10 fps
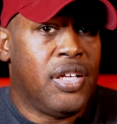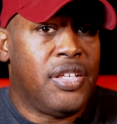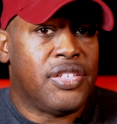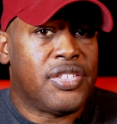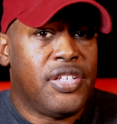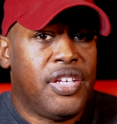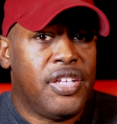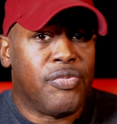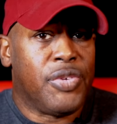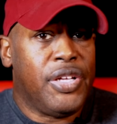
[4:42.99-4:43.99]
It doesn't
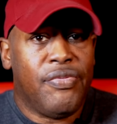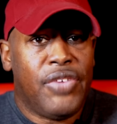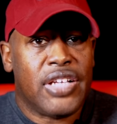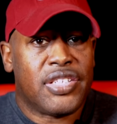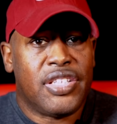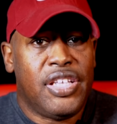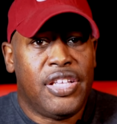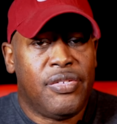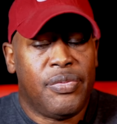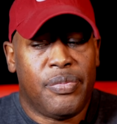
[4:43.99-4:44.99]
get reinvested
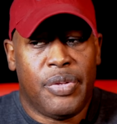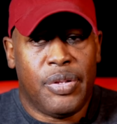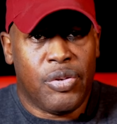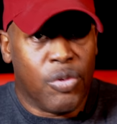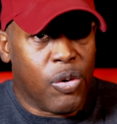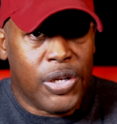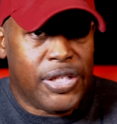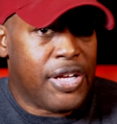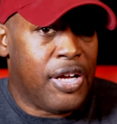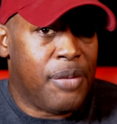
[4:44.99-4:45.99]
in growing
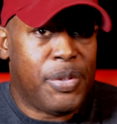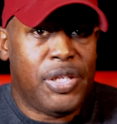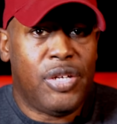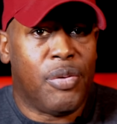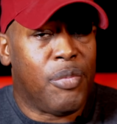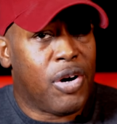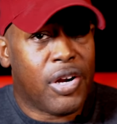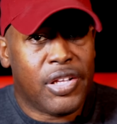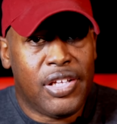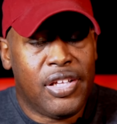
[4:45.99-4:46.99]
the company or
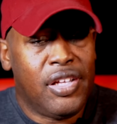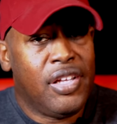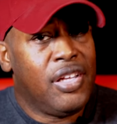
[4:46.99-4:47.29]
marketing.